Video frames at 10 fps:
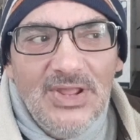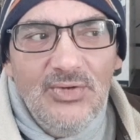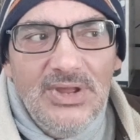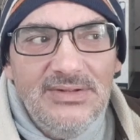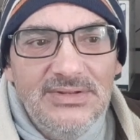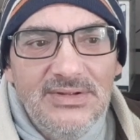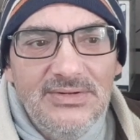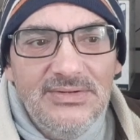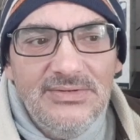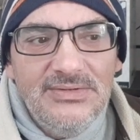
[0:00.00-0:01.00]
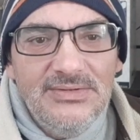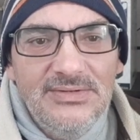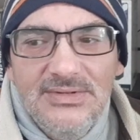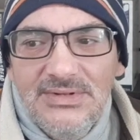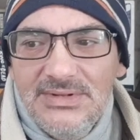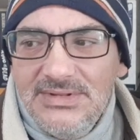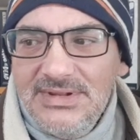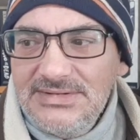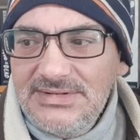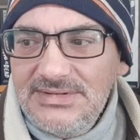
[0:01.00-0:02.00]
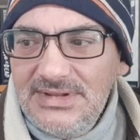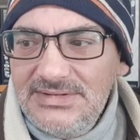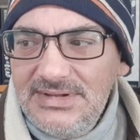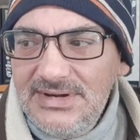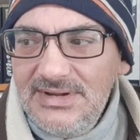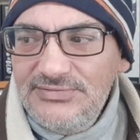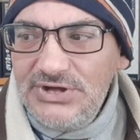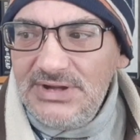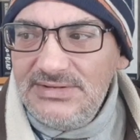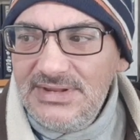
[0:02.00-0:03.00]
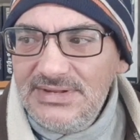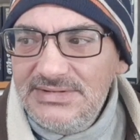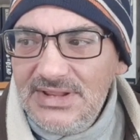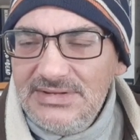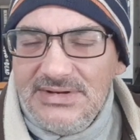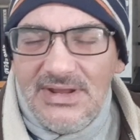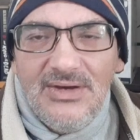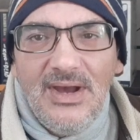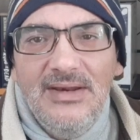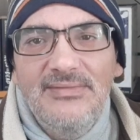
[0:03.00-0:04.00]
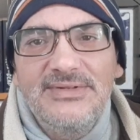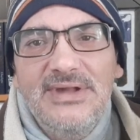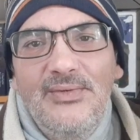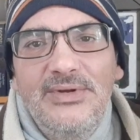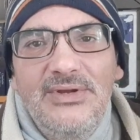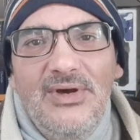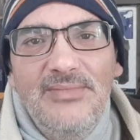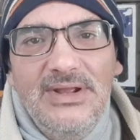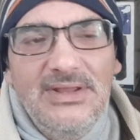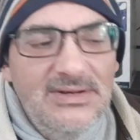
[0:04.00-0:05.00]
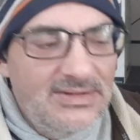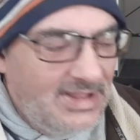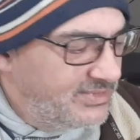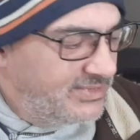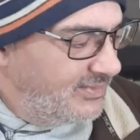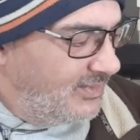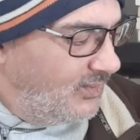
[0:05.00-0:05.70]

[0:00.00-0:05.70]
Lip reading: Okay, so this thing, and I've checked, there's nothing now, and I've scoured on my Kindle app. So